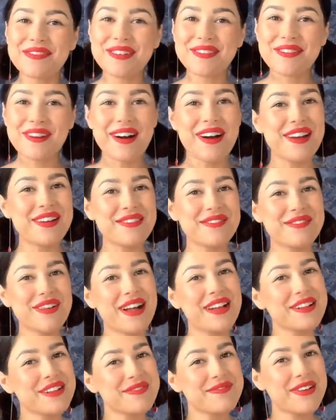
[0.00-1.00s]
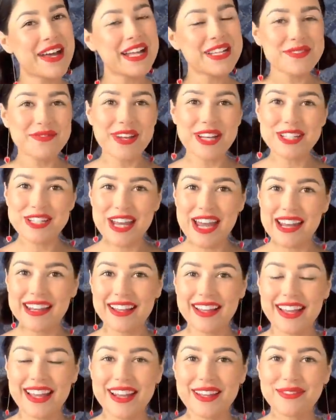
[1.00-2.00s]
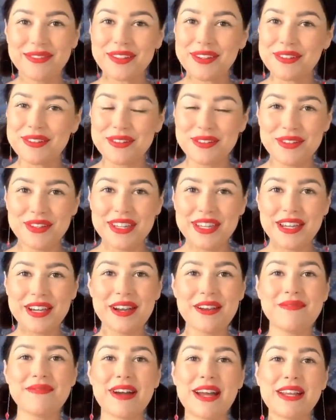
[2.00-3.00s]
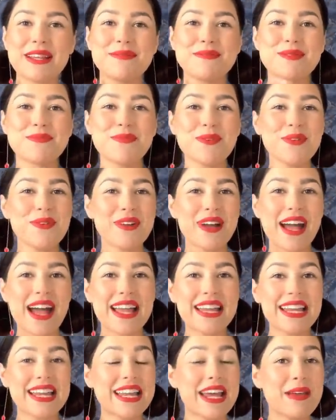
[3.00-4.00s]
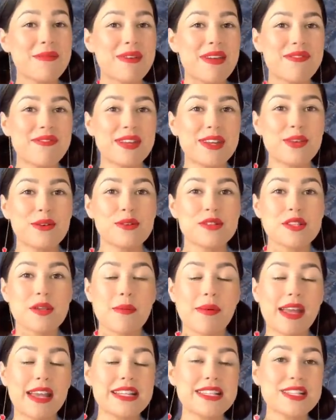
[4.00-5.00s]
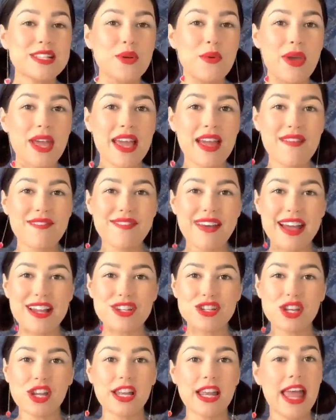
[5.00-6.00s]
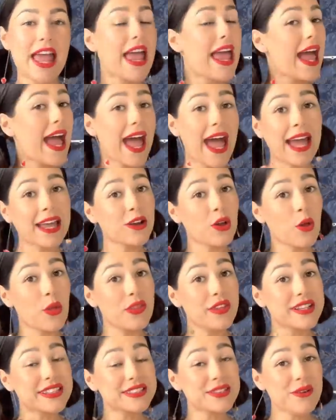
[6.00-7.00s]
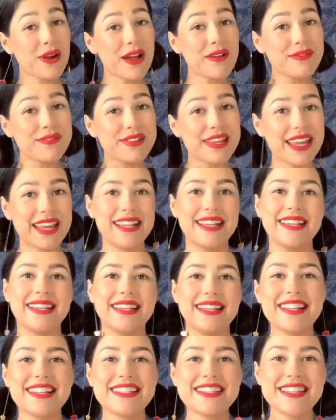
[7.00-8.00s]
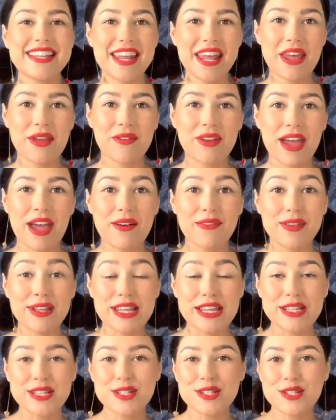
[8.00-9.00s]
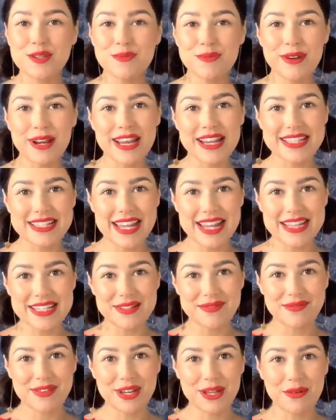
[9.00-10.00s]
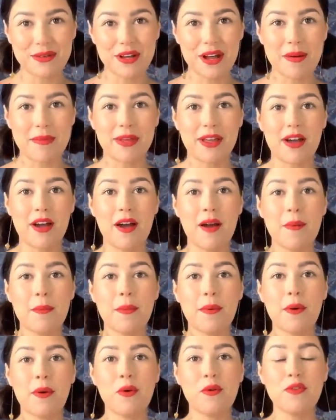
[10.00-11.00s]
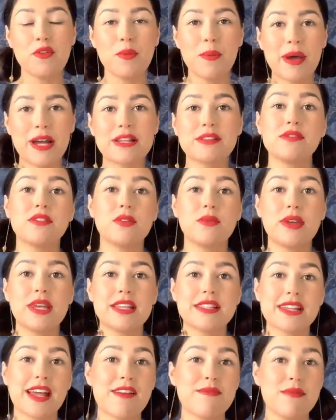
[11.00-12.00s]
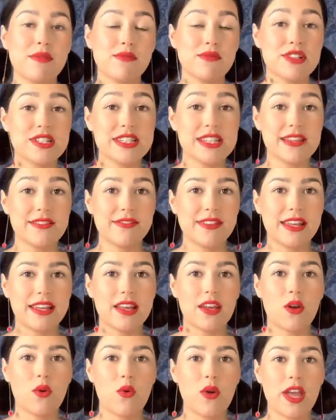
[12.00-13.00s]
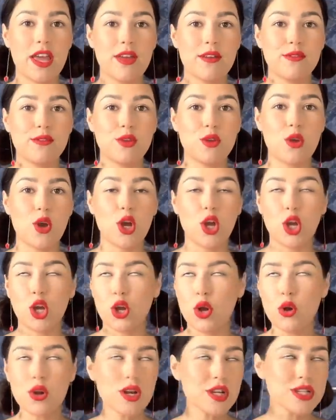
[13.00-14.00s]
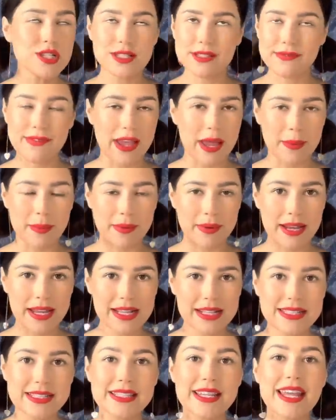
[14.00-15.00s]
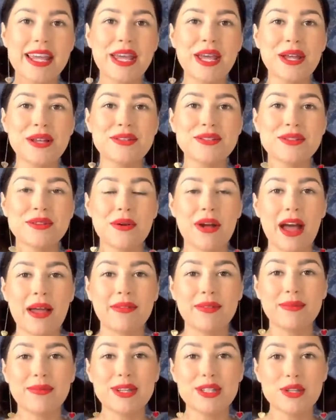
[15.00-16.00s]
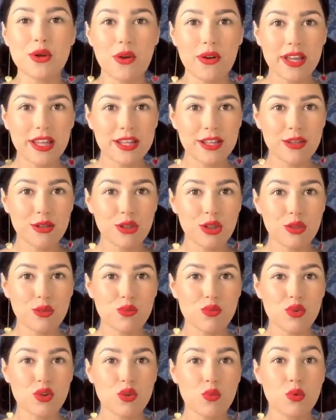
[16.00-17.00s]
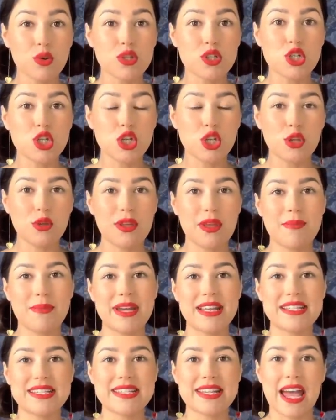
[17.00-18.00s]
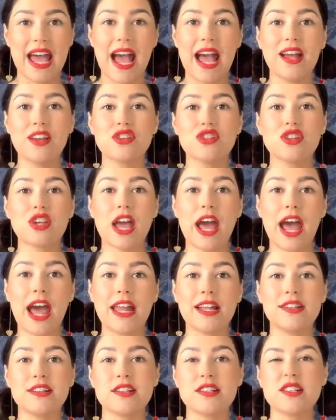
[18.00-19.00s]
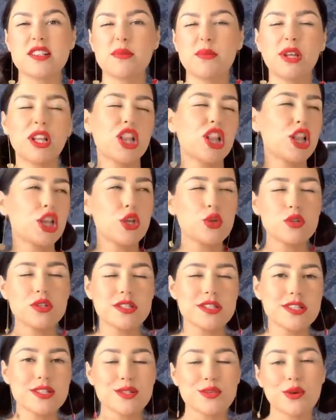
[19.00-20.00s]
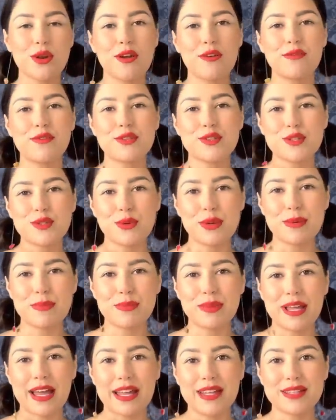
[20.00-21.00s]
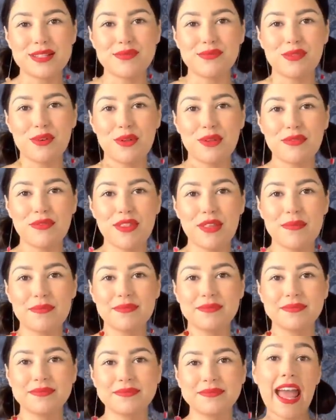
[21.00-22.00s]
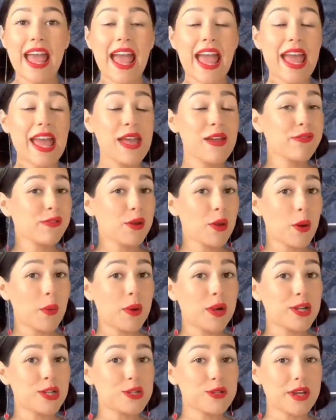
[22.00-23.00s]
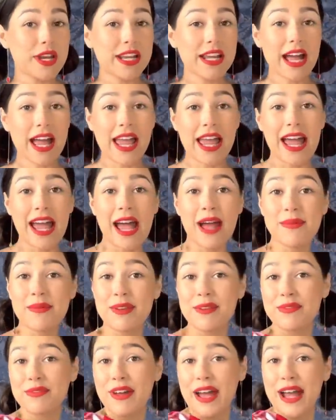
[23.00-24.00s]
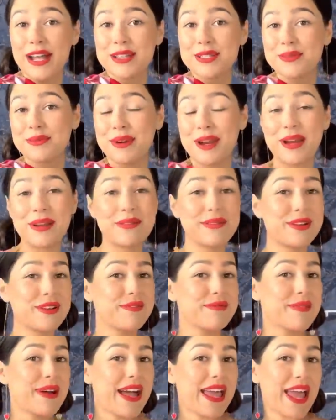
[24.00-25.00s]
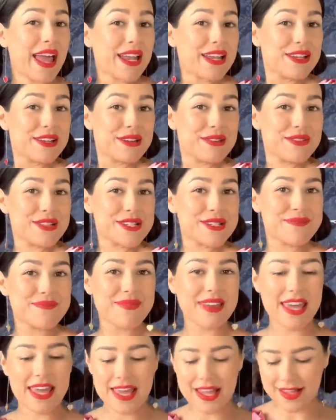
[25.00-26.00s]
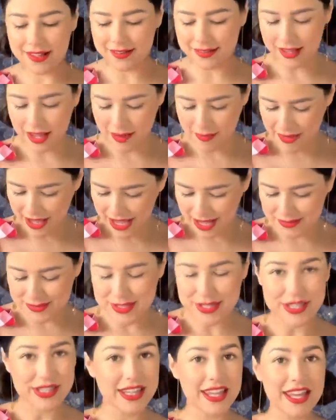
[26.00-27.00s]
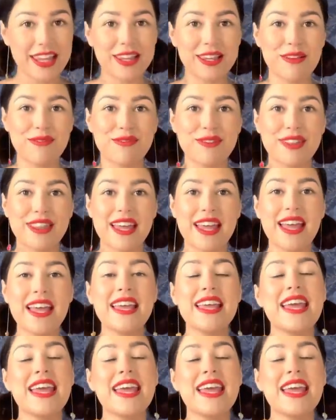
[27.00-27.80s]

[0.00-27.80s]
everyone, welcome back to my channel, and if you're new here, my name's Brogan and I make videos about sewing, fashion and all things crafty. Today we have a super exciting video coming up. Over the past few weeks I've been receiving quite a few gorgeous fabrics, so I'm going to be talking you through what's new in my stash and some loose sort of sewing plans for all of them. If you're wondering, I am in fact wearing one of my newest makes. I'm absolutely in love with it,